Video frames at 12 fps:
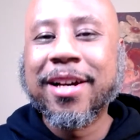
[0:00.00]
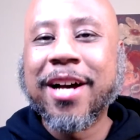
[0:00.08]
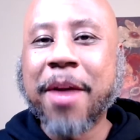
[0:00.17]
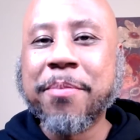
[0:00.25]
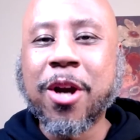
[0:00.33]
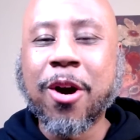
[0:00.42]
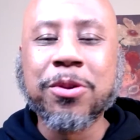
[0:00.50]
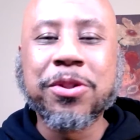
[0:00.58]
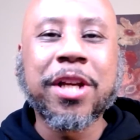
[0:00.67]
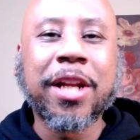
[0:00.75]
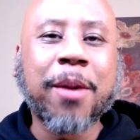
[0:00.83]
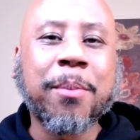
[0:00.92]
I'm your host,
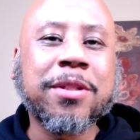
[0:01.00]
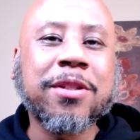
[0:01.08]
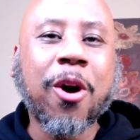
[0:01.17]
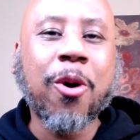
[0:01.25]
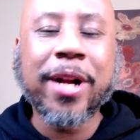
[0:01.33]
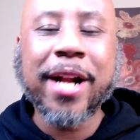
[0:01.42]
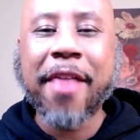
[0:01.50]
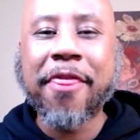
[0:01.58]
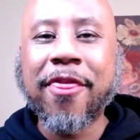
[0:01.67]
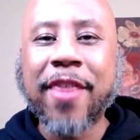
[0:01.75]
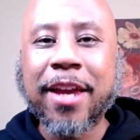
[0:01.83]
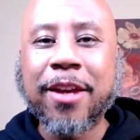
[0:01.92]
Columbus Cody, and I
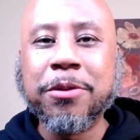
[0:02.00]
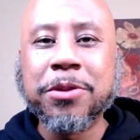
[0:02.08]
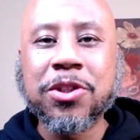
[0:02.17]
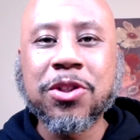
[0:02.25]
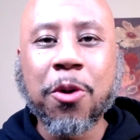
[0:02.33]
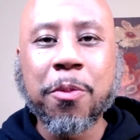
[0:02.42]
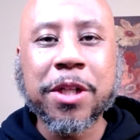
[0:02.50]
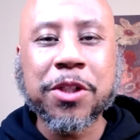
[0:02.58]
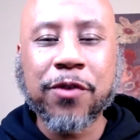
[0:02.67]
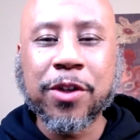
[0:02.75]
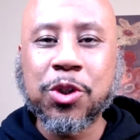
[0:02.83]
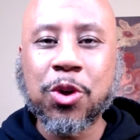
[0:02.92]
thank you so much
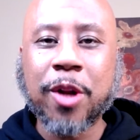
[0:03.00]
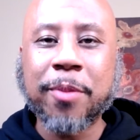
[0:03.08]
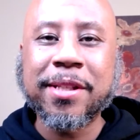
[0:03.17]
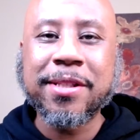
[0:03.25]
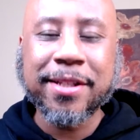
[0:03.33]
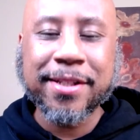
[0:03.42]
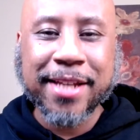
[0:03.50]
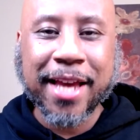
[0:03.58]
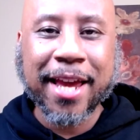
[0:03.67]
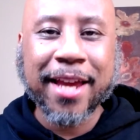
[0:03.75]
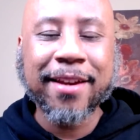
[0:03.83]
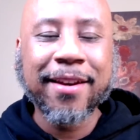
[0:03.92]
for joining me
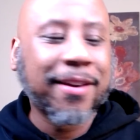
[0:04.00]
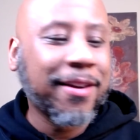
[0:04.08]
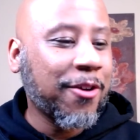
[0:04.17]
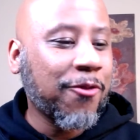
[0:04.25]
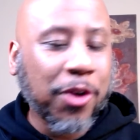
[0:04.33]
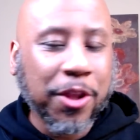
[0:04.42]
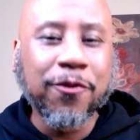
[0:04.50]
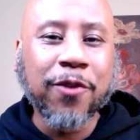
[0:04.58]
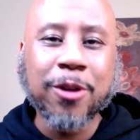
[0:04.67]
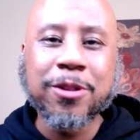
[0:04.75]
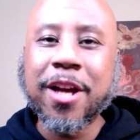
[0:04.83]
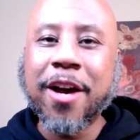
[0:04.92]
today for the
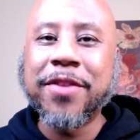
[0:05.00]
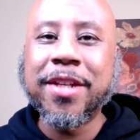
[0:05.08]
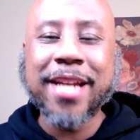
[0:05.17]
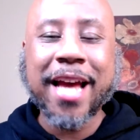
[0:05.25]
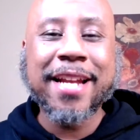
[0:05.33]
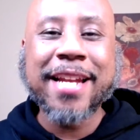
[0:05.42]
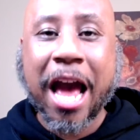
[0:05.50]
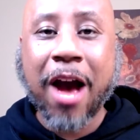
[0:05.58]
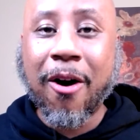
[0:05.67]
verse of the day. Now,